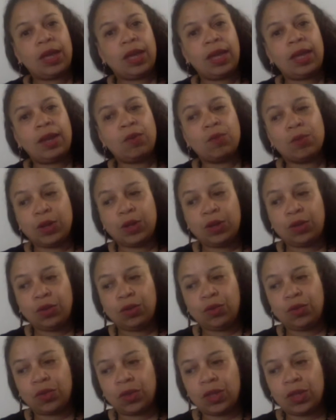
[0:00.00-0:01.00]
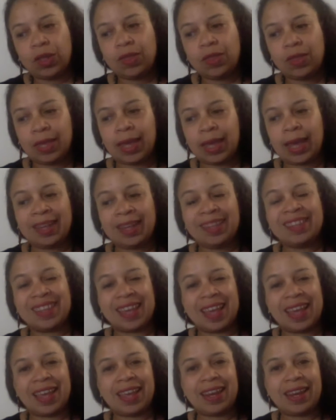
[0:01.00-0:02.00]
in reducing the
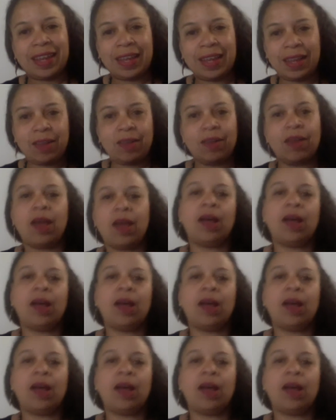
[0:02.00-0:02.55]
anxiety